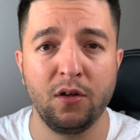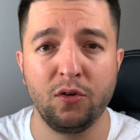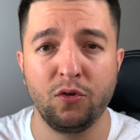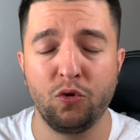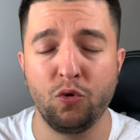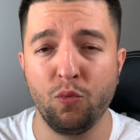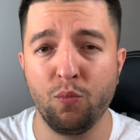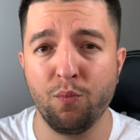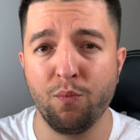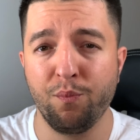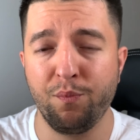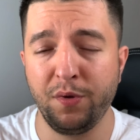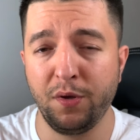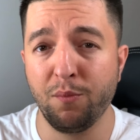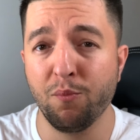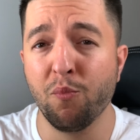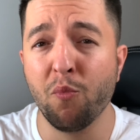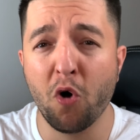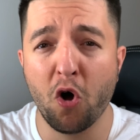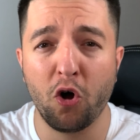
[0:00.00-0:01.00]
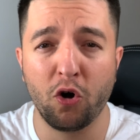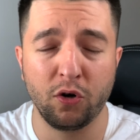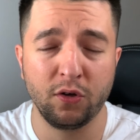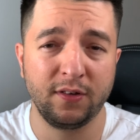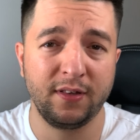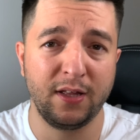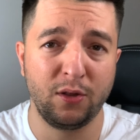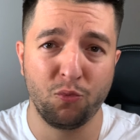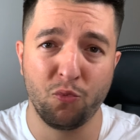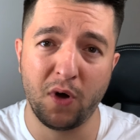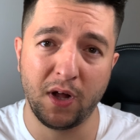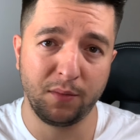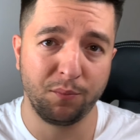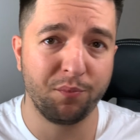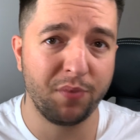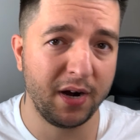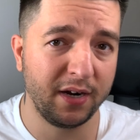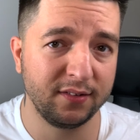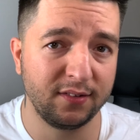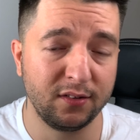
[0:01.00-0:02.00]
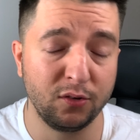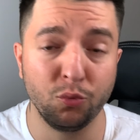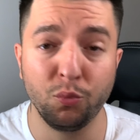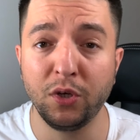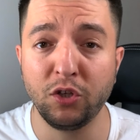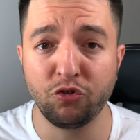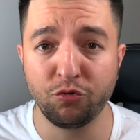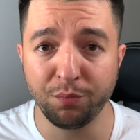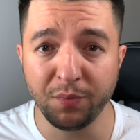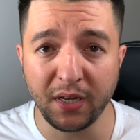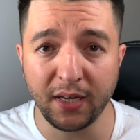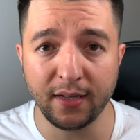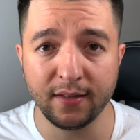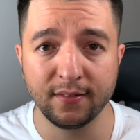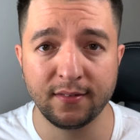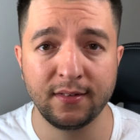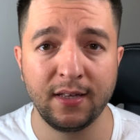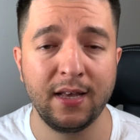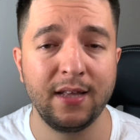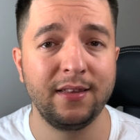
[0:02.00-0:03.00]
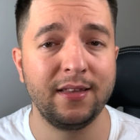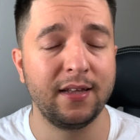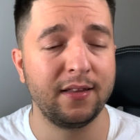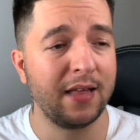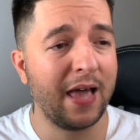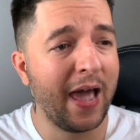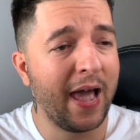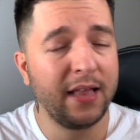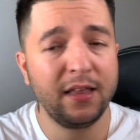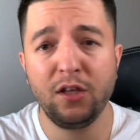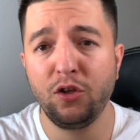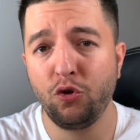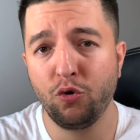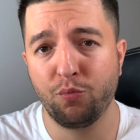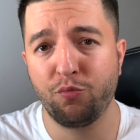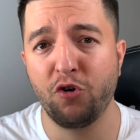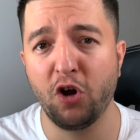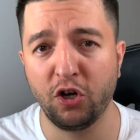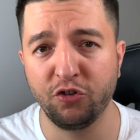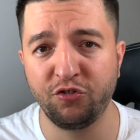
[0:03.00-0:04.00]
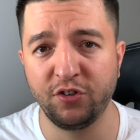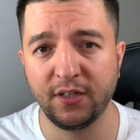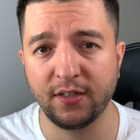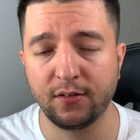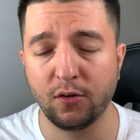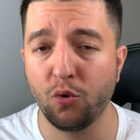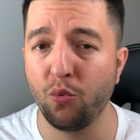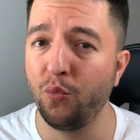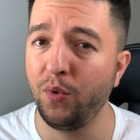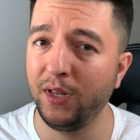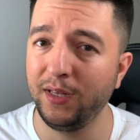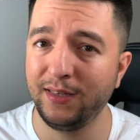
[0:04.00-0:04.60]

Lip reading: to be more than one person, which means that any new project will